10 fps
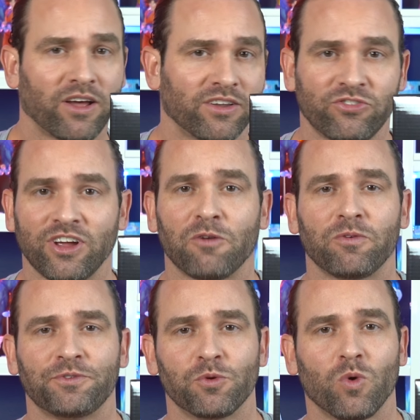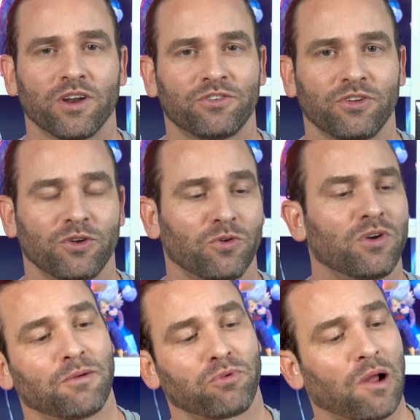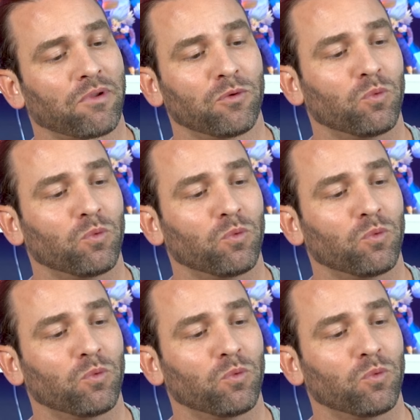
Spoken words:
on a shelf if you want to. I probably